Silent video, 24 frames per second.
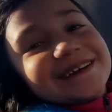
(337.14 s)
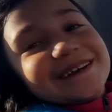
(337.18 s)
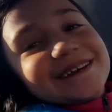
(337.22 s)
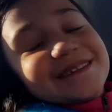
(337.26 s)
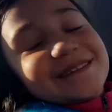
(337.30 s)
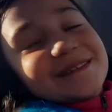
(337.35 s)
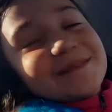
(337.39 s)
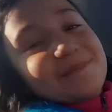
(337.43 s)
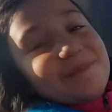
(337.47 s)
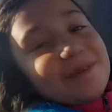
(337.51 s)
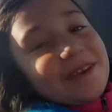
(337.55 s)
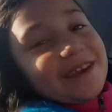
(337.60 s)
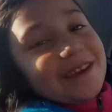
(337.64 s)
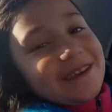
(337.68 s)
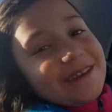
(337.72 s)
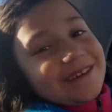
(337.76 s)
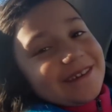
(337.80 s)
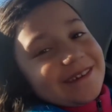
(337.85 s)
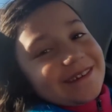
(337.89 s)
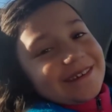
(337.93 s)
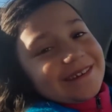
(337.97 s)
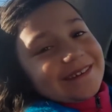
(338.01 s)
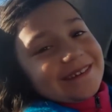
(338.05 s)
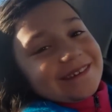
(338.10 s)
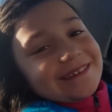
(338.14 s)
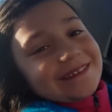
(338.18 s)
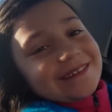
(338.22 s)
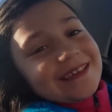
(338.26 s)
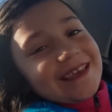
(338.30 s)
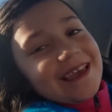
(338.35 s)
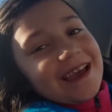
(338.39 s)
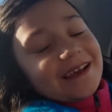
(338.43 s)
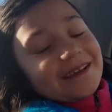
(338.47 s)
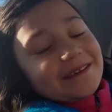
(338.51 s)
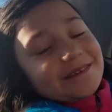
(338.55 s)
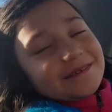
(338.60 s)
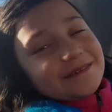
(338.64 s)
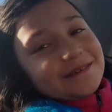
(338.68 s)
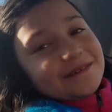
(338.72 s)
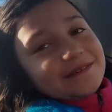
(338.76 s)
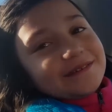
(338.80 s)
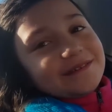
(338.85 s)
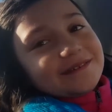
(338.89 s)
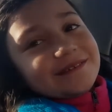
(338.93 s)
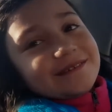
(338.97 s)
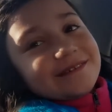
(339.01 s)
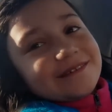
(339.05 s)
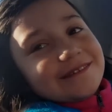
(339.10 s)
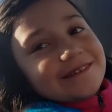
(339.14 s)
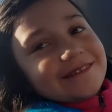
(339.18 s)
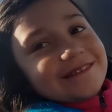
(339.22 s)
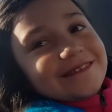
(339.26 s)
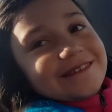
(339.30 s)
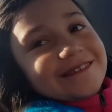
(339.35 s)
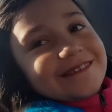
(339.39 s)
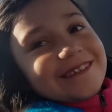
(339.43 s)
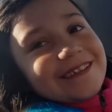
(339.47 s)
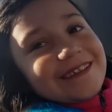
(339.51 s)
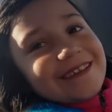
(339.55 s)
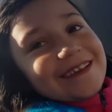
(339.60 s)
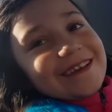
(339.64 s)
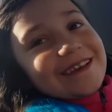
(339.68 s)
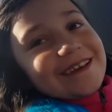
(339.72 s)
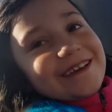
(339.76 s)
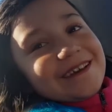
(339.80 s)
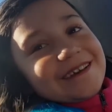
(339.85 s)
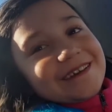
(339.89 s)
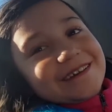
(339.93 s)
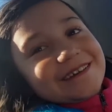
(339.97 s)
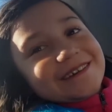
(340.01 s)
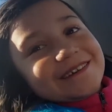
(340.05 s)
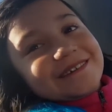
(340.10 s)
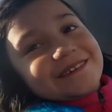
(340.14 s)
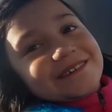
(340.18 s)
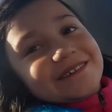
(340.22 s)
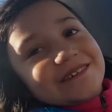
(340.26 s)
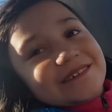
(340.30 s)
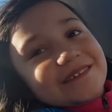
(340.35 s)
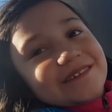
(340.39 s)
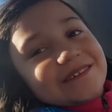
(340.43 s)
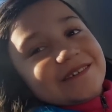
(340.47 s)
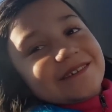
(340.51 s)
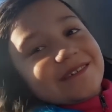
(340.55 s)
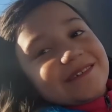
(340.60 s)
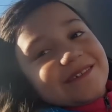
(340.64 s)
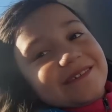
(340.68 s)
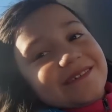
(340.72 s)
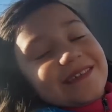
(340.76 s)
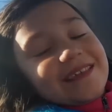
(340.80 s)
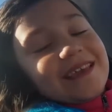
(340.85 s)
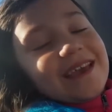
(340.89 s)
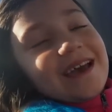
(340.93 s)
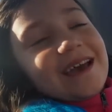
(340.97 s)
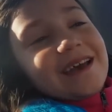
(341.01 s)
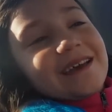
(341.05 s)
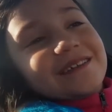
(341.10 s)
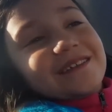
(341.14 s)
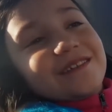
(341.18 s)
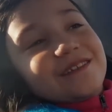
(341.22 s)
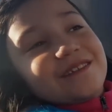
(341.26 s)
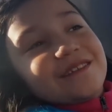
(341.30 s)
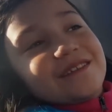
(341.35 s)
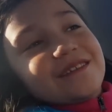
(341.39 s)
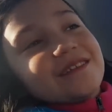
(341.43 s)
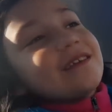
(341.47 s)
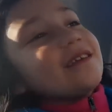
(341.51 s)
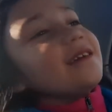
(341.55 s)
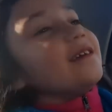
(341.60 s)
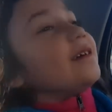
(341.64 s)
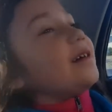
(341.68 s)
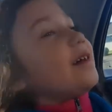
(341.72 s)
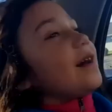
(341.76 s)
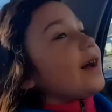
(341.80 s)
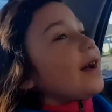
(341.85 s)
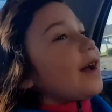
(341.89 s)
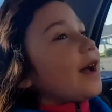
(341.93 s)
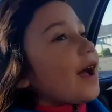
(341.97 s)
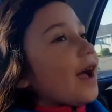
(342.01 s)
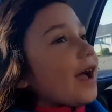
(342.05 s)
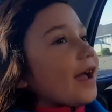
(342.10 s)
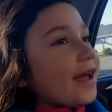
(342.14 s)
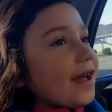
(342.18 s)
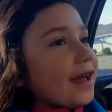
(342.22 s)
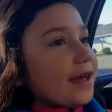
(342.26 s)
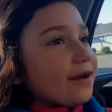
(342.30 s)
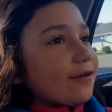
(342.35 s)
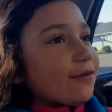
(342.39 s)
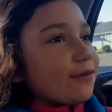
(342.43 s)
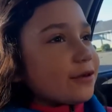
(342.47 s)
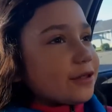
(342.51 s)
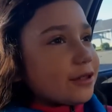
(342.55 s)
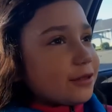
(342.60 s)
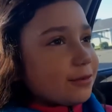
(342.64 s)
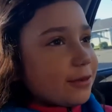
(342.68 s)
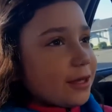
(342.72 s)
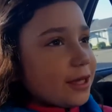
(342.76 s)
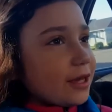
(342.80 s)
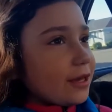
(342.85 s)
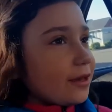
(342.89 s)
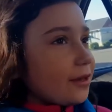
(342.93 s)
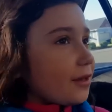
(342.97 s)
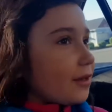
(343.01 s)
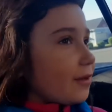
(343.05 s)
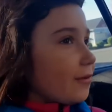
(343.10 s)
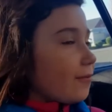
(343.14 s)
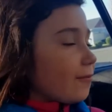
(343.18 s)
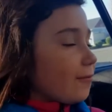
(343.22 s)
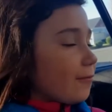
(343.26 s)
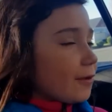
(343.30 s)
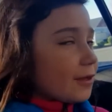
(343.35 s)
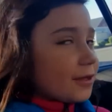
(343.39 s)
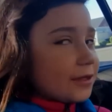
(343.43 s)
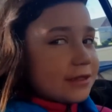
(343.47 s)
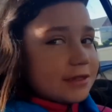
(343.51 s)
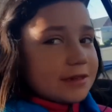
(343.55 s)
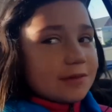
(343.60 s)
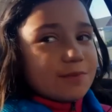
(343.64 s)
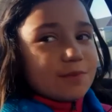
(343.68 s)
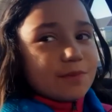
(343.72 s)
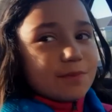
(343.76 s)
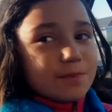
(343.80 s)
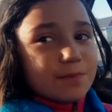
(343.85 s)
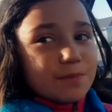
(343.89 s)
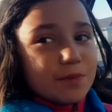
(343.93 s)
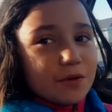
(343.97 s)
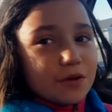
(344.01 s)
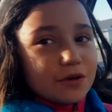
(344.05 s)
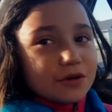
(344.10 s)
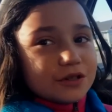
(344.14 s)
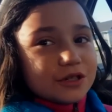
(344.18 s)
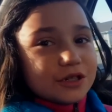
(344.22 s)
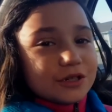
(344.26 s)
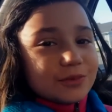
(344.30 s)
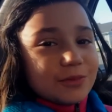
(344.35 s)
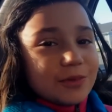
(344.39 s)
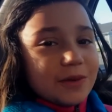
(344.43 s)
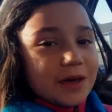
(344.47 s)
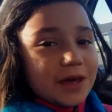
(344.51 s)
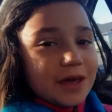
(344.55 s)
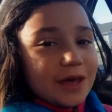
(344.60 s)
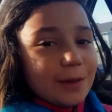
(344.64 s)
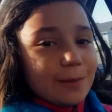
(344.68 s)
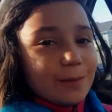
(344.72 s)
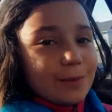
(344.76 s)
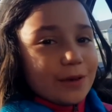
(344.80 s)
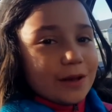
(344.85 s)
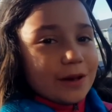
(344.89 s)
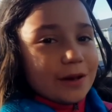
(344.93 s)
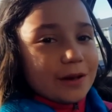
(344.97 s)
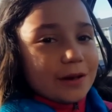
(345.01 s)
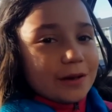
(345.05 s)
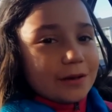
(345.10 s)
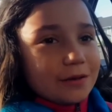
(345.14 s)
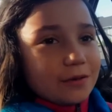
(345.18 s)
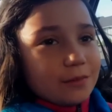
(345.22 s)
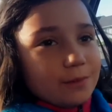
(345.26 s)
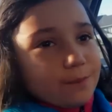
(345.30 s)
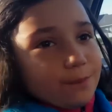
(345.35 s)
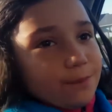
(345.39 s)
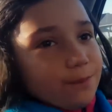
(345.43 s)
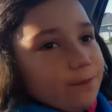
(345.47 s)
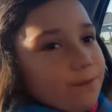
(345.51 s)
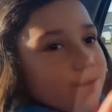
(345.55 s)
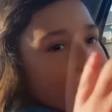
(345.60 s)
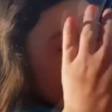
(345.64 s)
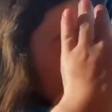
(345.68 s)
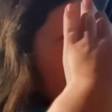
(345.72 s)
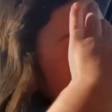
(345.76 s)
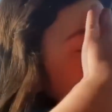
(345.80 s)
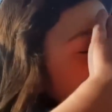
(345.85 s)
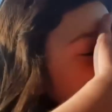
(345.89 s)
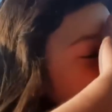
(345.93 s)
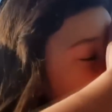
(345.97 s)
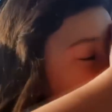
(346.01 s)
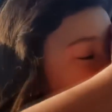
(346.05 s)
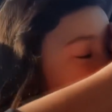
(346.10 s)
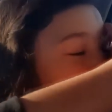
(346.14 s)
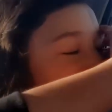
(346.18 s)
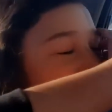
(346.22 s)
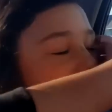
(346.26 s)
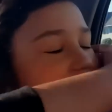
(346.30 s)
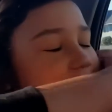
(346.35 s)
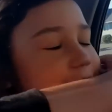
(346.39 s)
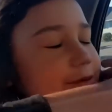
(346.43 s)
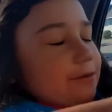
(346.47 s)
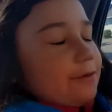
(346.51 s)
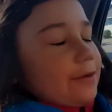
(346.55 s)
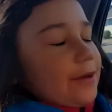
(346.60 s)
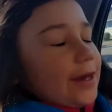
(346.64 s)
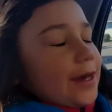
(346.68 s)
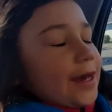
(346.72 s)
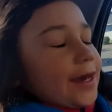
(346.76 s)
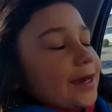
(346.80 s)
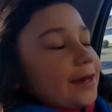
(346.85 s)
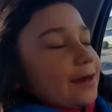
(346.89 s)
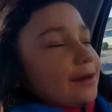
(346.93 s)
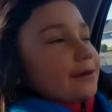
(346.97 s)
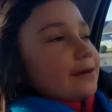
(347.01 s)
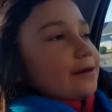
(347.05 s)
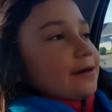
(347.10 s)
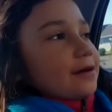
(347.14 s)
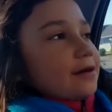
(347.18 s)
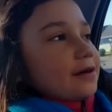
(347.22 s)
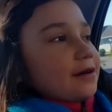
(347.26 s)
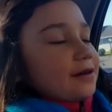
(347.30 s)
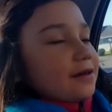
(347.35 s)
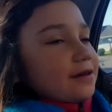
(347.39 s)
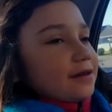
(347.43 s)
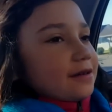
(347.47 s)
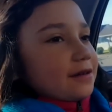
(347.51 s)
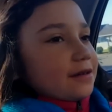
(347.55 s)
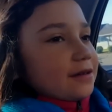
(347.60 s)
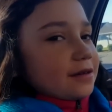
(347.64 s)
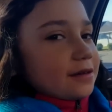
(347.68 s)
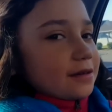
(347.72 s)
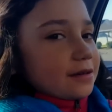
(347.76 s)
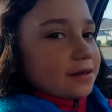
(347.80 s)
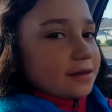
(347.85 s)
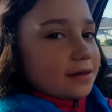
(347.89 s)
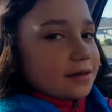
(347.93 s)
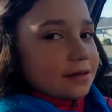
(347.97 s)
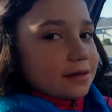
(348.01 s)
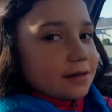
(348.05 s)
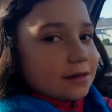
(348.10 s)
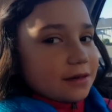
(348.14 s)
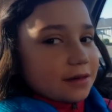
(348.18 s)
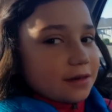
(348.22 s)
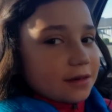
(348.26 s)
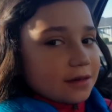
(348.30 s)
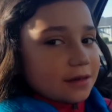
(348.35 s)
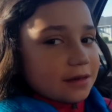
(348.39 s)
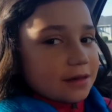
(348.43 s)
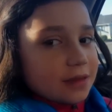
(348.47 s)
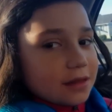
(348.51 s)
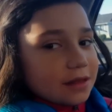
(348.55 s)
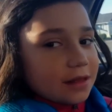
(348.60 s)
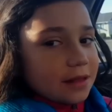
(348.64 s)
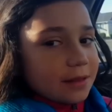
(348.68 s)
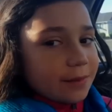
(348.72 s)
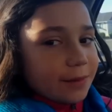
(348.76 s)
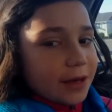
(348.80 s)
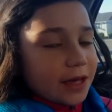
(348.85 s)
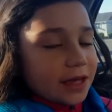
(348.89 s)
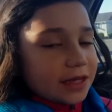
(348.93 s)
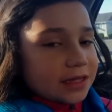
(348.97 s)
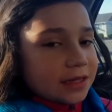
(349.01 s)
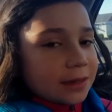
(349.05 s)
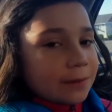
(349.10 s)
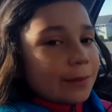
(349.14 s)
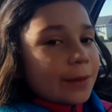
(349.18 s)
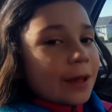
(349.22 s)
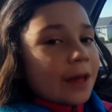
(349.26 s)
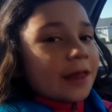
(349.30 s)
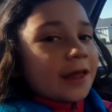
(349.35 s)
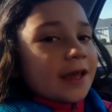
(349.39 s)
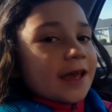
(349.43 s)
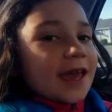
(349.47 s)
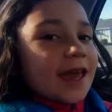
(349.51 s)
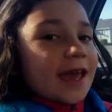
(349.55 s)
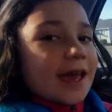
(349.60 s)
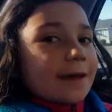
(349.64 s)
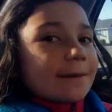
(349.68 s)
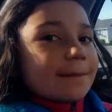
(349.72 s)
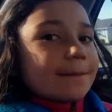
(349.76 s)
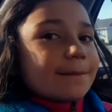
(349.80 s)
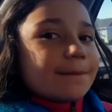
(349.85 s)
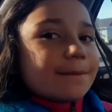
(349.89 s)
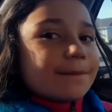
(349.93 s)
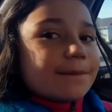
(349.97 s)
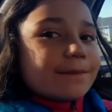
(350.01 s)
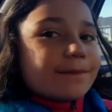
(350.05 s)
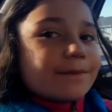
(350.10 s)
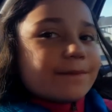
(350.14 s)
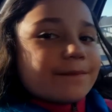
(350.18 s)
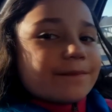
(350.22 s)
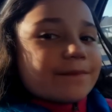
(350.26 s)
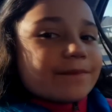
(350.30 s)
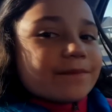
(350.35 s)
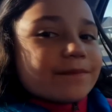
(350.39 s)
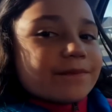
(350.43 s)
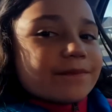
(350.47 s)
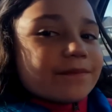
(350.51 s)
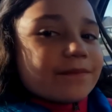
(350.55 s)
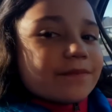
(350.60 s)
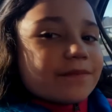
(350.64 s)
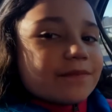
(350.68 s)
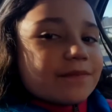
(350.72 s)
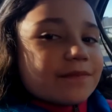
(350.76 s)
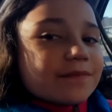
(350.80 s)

We're going to the bay? Yeah. We're going to the bay? Yeah. Are you happy? Yeah. How happy are you? I kind of wish we went to Birch Bay, but the bay is okay. Going to the bay? Bates and Bellingham. Yeah?